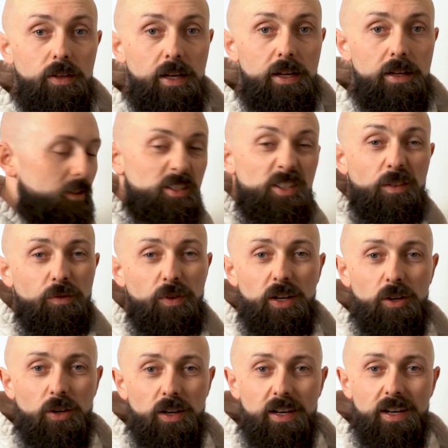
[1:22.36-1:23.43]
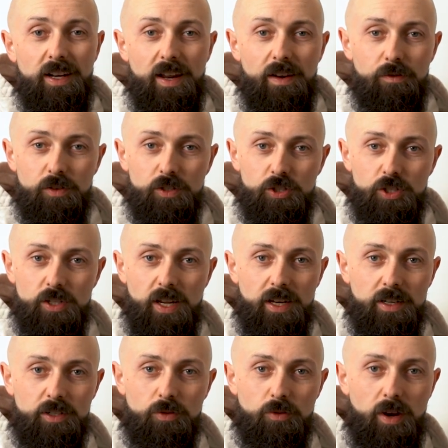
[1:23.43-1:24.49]
that. So if we look at an average
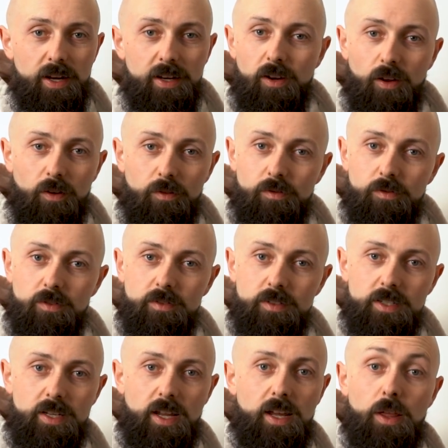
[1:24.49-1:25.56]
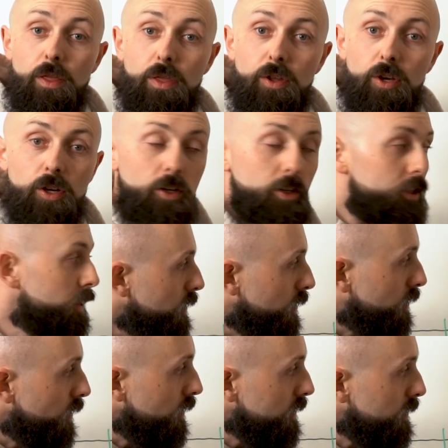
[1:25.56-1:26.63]
tax rate of, say, a third, you're
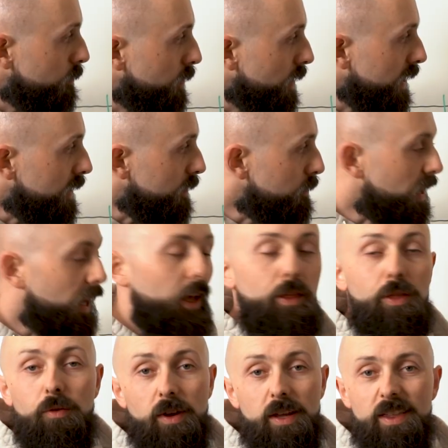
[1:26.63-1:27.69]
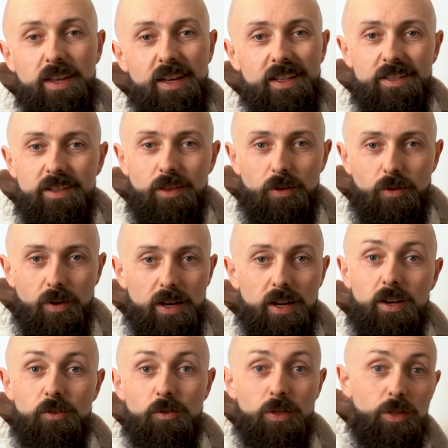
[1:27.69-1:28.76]
going to pay about
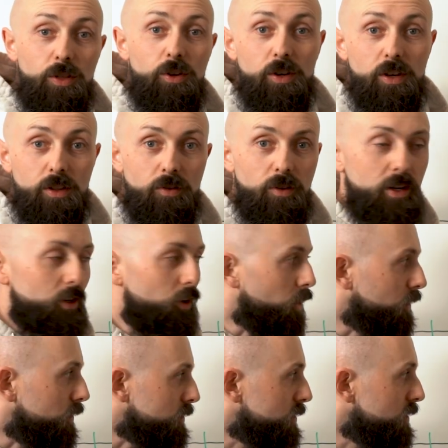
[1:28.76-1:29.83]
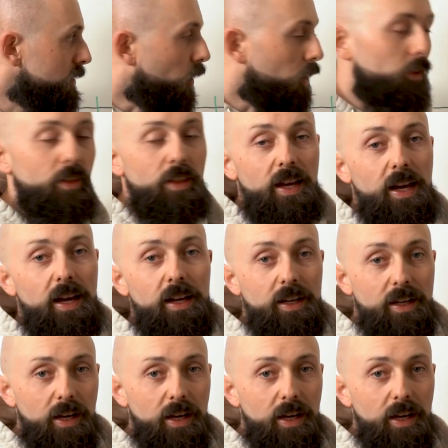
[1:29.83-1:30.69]
$3,333 on that